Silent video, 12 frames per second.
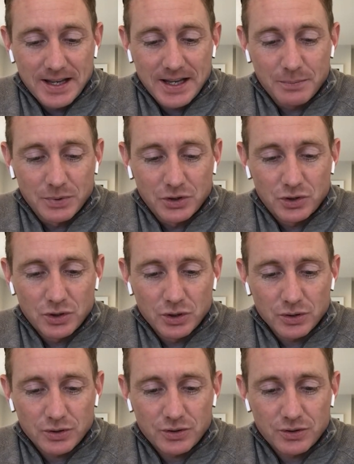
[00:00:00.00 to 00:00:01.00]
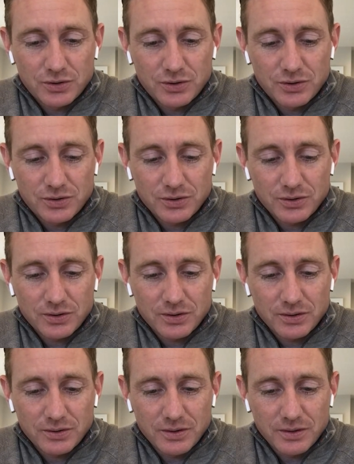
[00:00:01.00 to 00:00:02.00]
it was just,
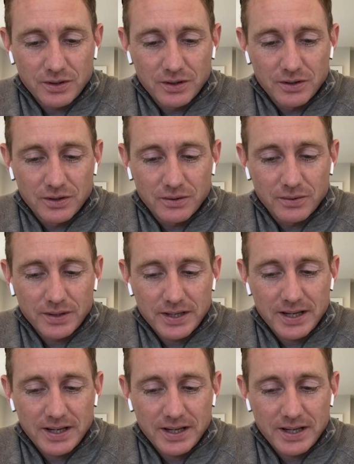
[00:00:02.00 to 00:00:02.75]
you know,